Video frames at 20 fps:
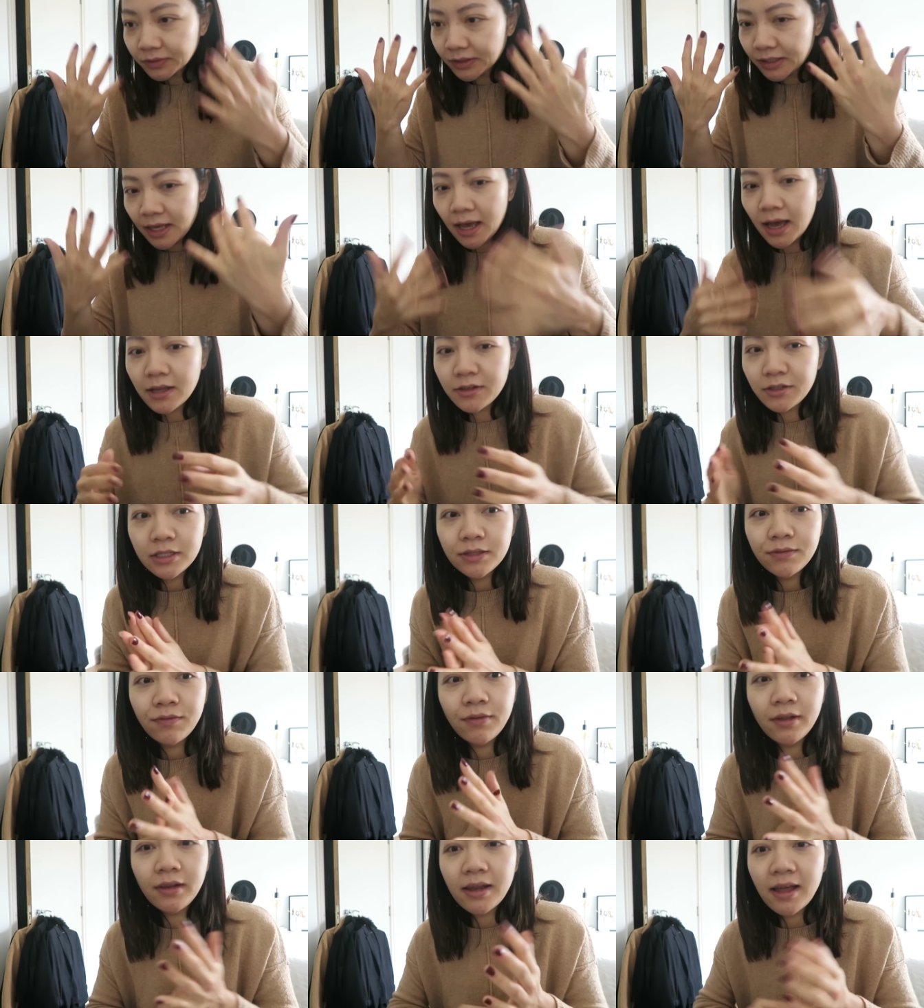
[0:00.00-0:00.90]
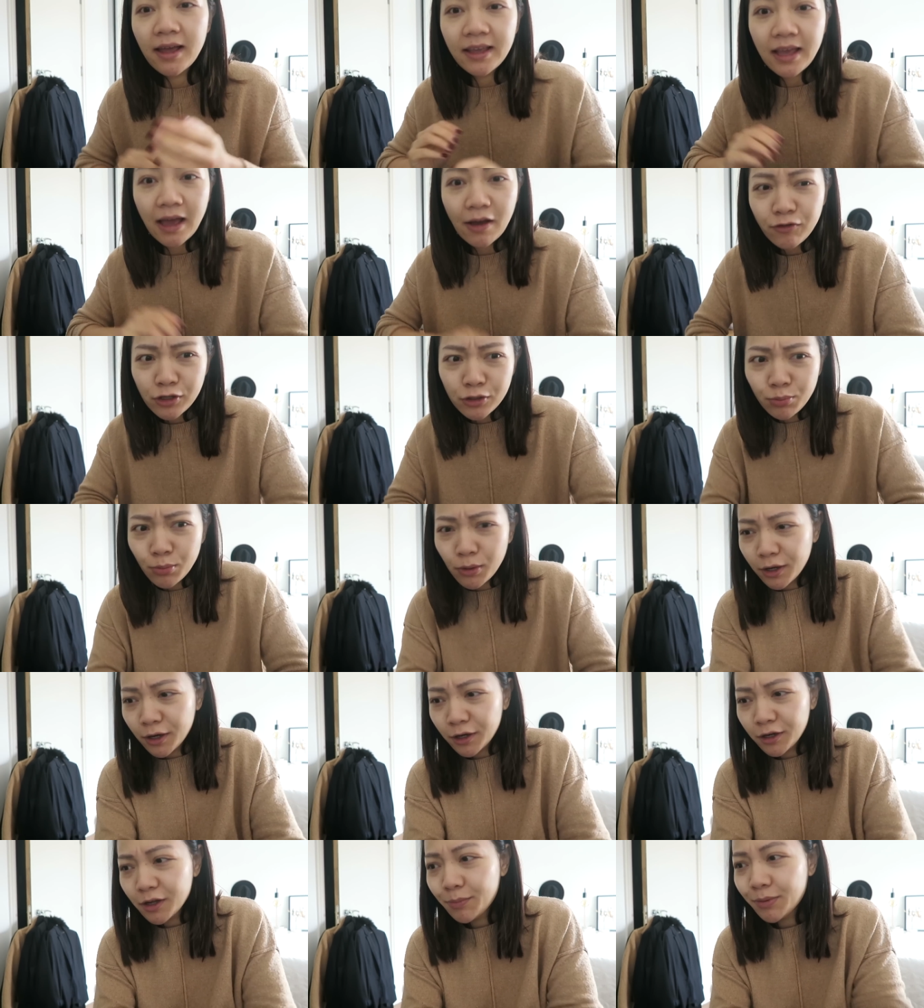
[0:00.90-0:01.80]
yeah, I just feel like I've just
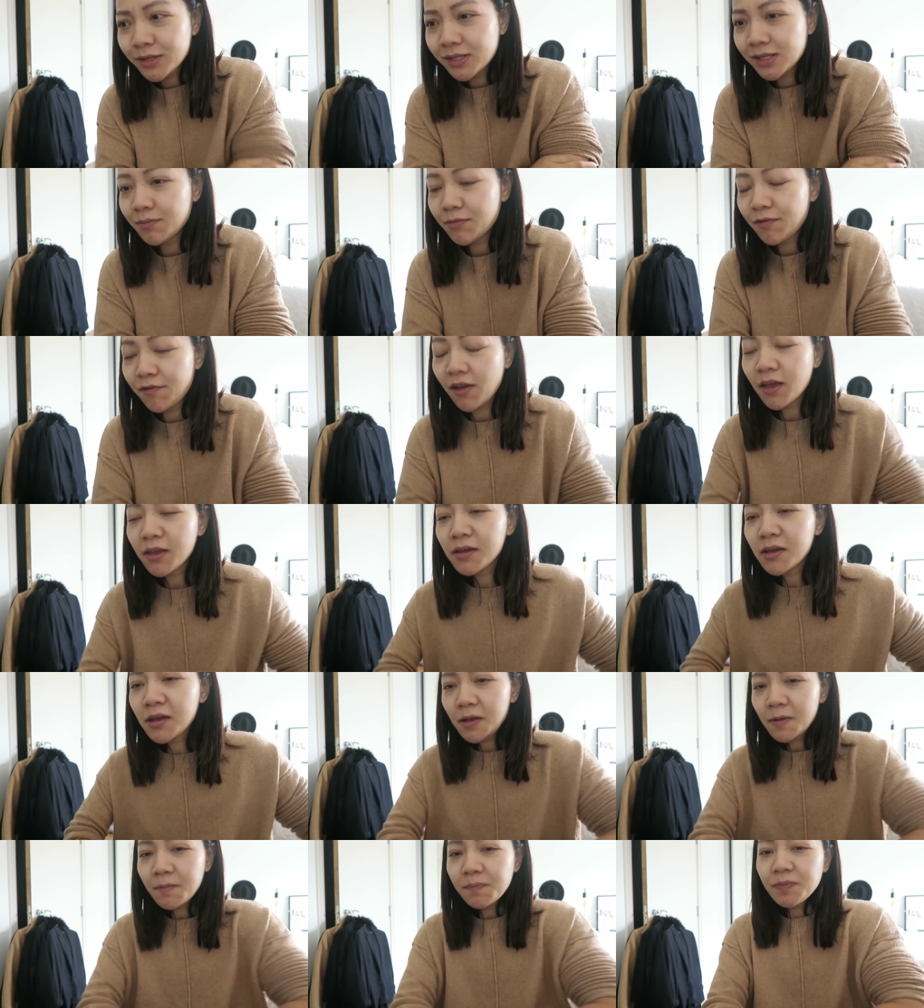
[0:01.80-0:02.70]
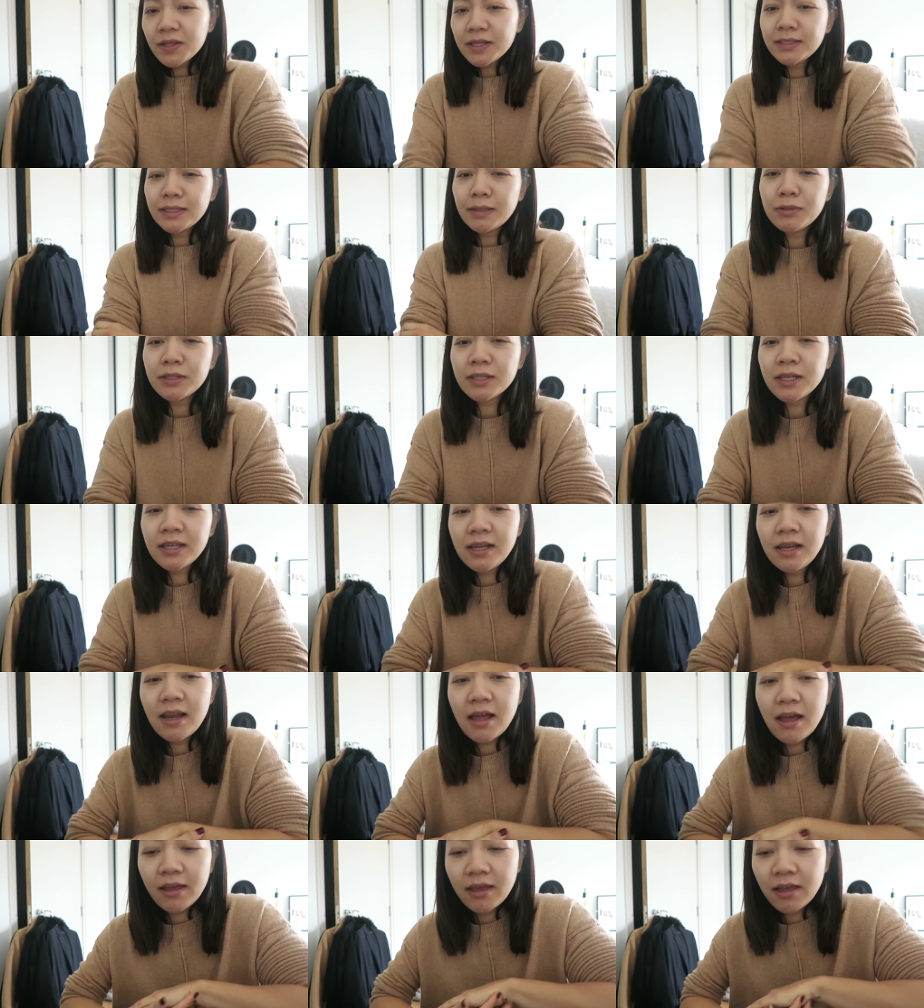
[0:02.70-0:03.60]
woken up or something. So I'm just going
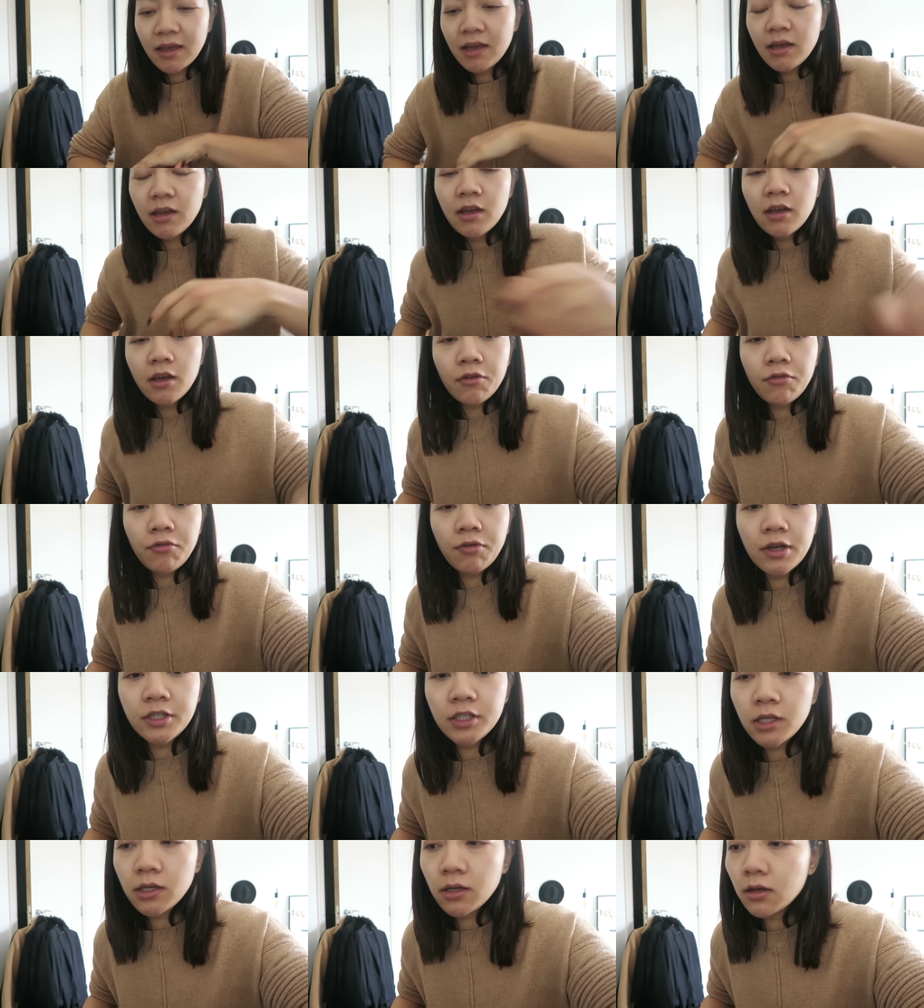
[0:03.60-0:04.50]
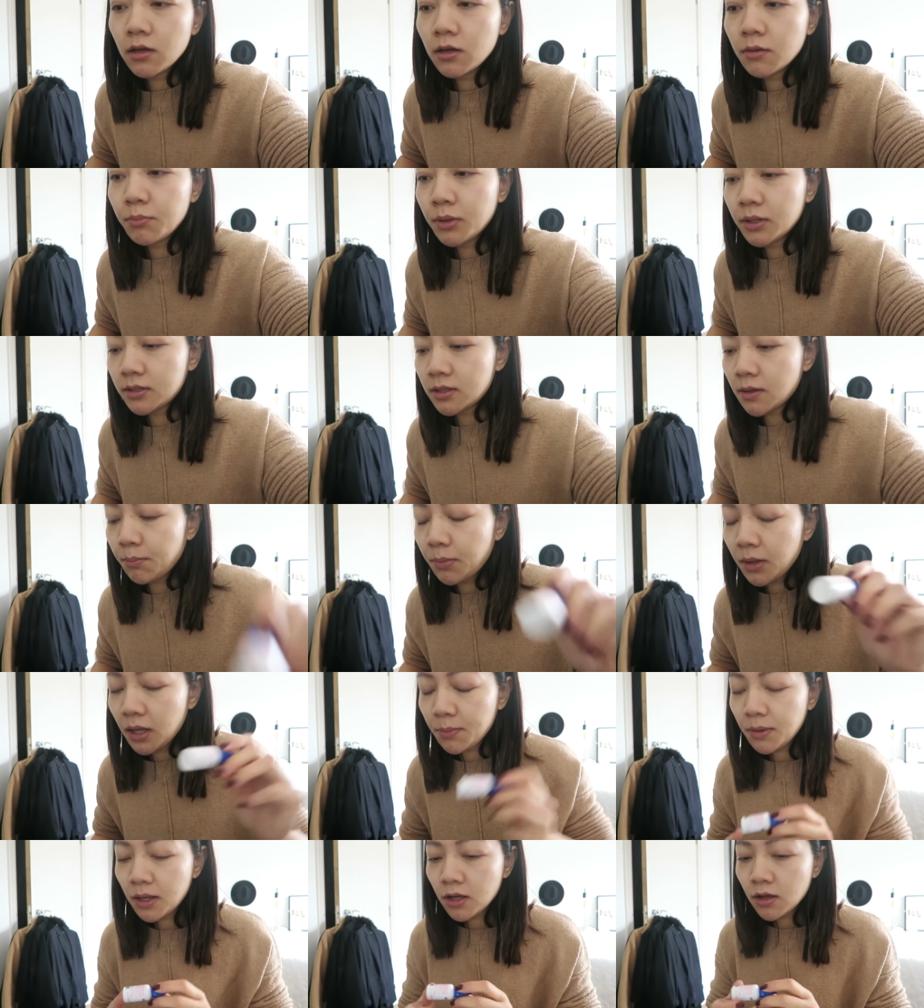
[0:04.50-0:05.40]
to like freshen up, put some
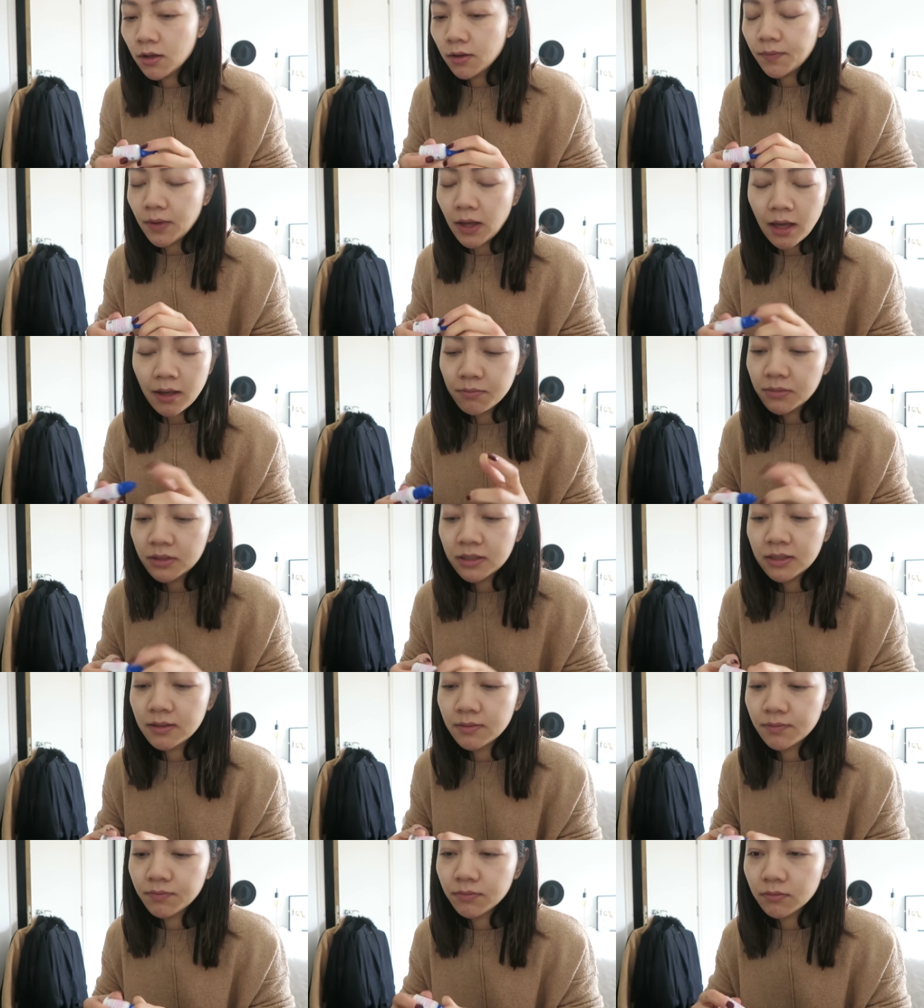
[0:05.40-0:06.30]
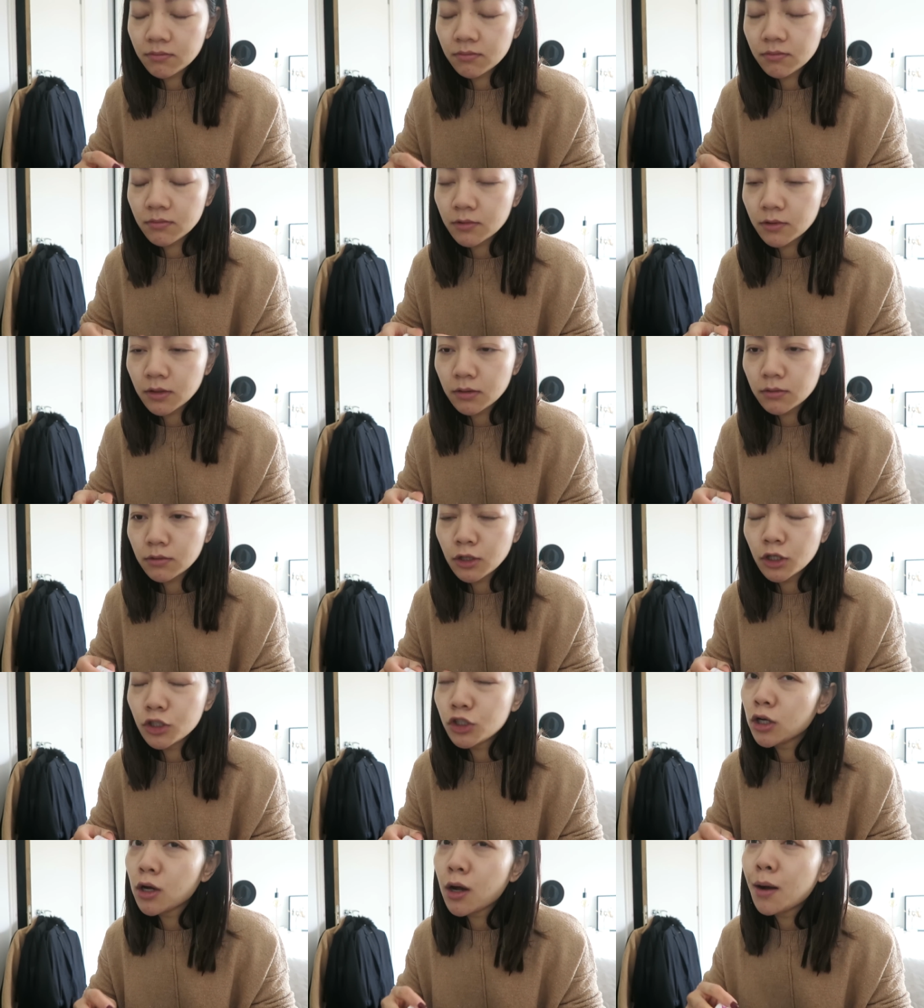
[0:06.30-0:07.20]
BB um,
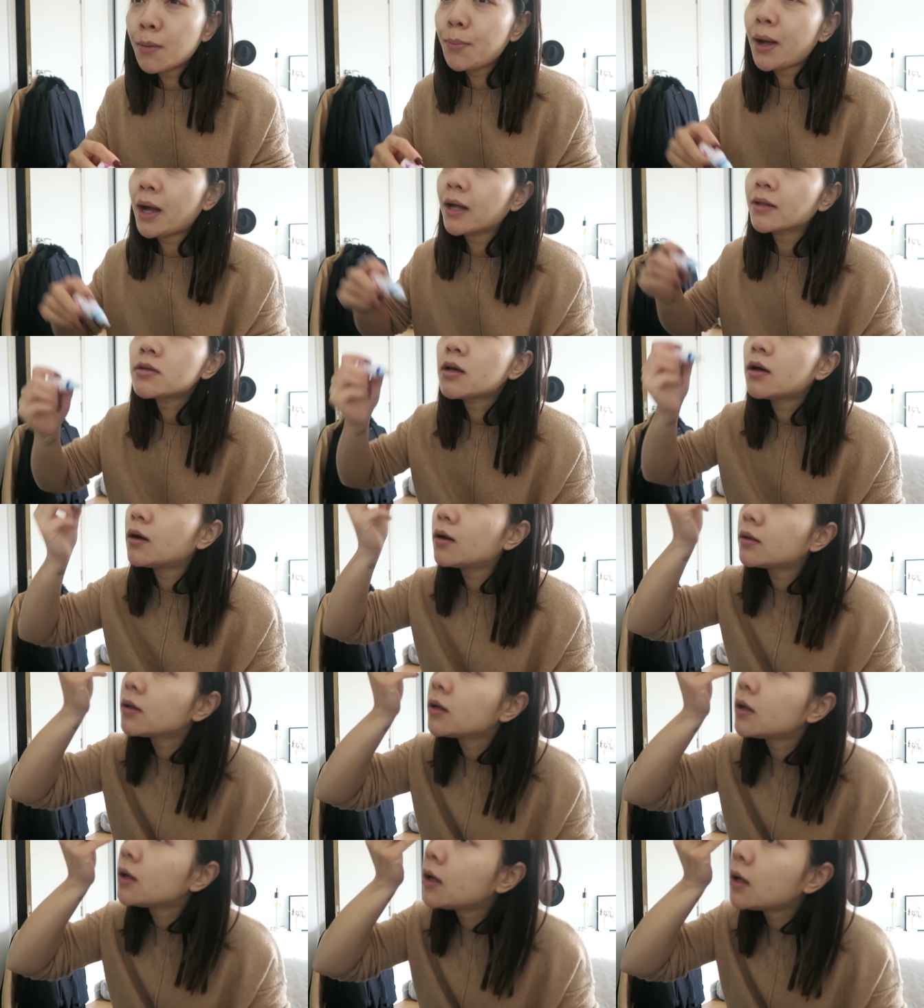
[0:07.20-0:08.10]
cushion compact on,